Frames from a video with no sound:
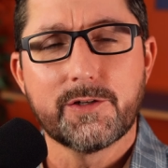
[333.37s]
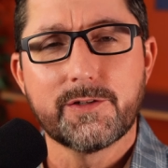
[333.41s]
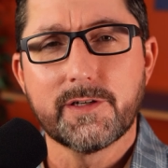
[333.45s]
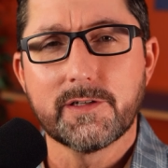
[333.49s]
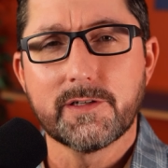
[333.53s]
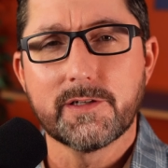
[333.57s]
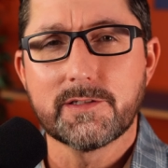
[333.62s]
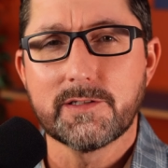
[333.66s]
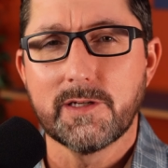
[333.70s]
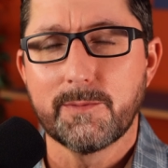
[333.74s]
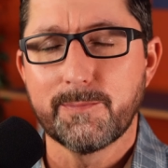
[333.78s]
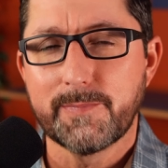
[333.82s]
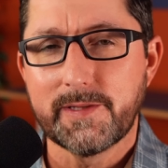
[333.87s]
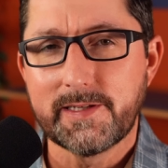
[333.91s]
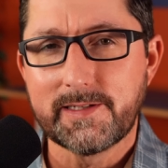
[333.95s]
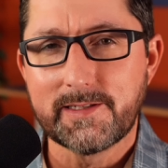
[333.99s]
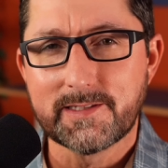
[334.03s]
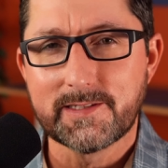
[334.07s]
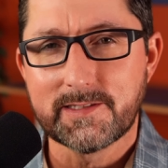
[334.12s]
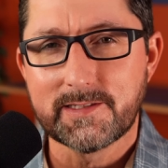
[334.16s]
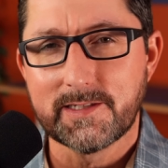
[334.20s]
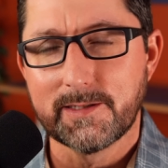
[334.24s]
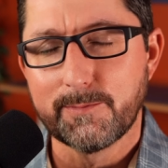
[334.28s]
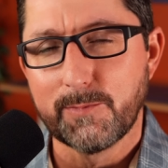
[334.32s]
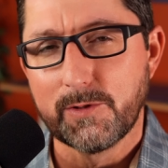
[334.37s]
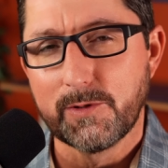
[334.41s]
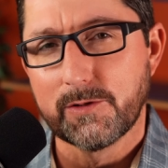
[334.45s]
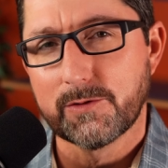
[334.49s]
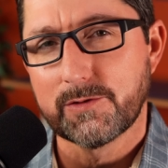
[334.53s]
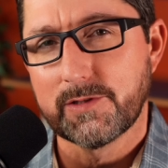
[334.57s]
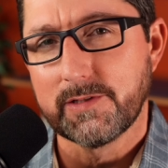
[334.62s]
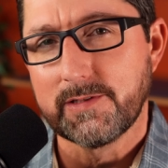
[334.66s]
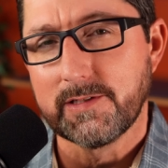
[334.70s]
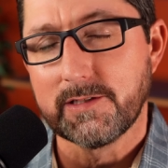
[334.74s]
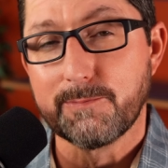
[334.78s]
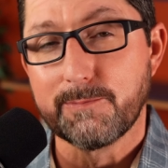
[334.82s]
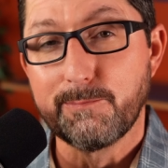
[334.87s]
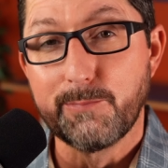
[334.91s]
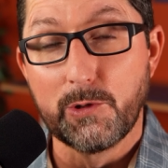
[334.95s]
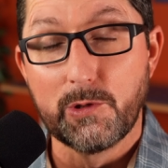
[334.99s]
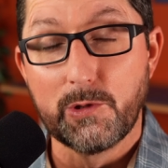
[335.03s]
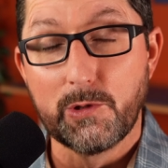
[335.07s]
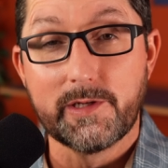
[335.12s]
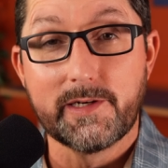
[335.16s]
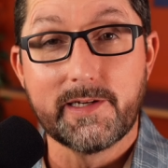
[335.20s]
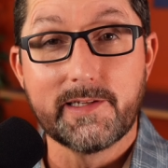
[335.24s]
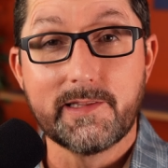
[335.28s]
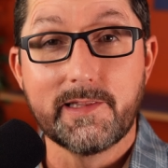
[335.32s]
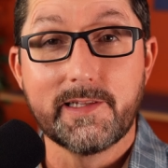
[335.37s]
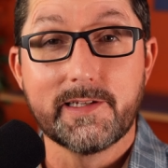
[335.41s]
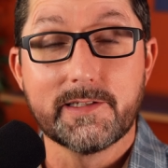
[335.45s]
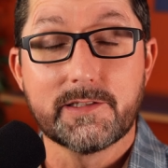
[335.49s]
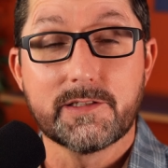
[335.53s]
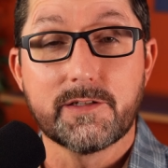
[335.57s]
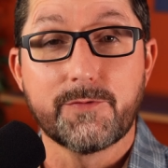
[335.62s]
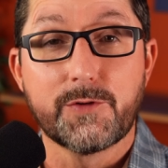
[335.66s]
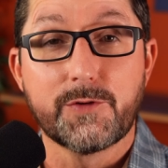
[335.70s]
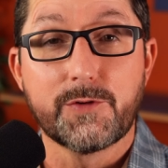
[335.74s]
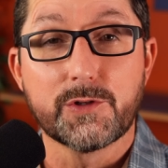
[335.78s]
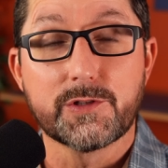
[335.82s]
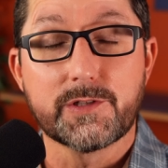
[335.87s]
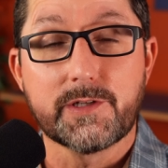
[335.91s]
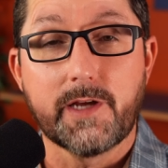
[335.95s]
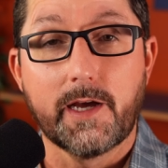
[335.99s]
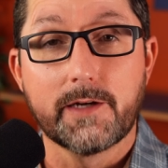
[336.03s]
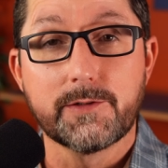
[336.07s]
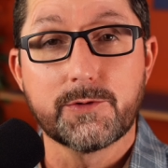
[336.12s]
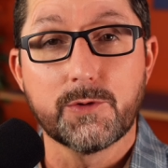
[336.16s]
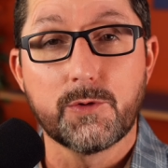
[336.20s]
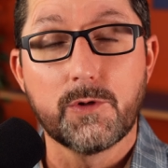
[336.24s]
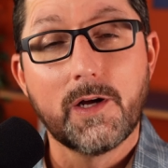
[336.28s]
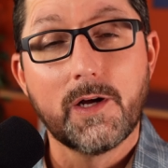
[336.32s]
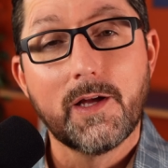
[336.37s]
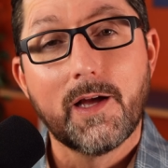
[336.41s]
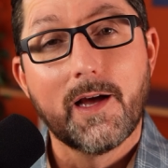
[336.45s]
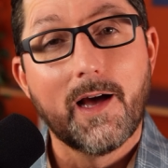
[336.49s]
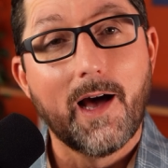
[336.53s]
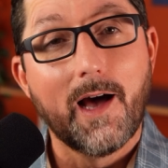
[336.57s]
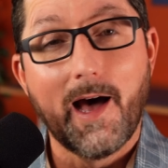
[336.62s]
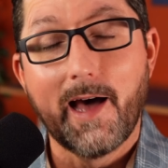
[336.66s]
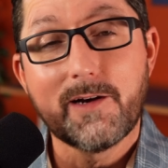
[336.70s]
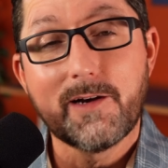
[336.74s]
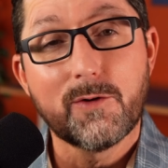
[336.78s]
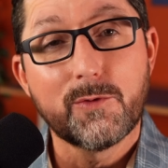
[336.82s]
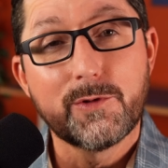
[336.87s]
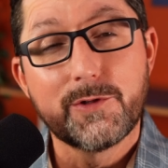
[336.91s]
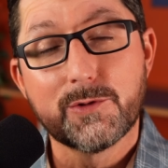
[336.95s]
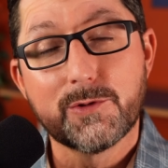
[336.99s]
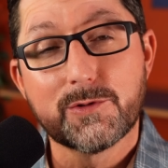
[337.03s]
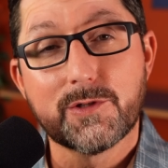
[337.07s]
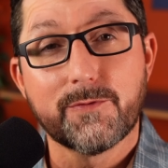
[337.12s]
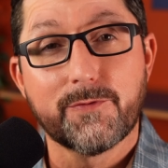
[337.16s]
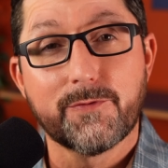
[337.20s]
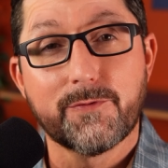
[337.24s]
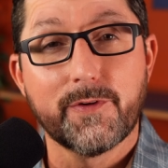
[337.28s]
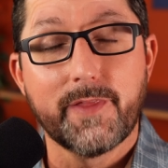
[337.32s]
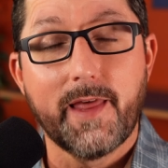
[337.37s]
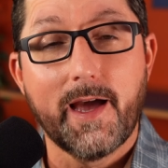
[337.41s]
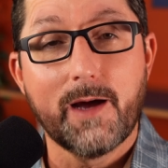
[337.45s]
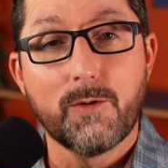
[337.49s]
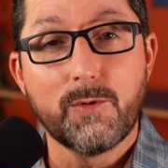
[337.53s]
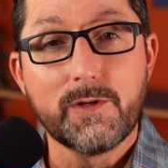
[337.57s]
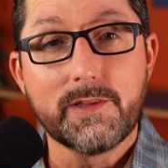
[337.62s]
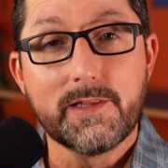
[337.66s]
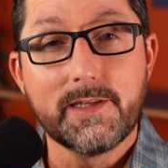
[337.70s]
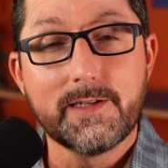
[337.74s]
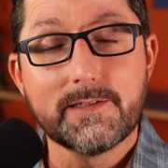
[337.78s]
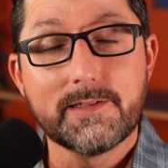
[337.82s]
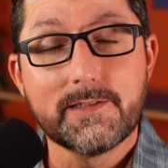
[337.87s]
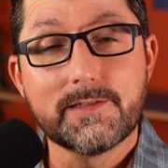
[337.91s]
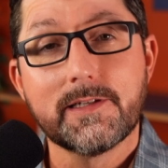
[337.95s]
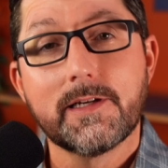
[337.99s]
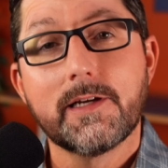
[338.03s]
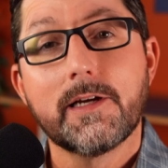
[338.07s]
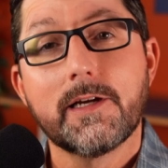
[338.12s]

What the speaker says: does something similar to this bulleted list of your schedule, I don't use it for that with this.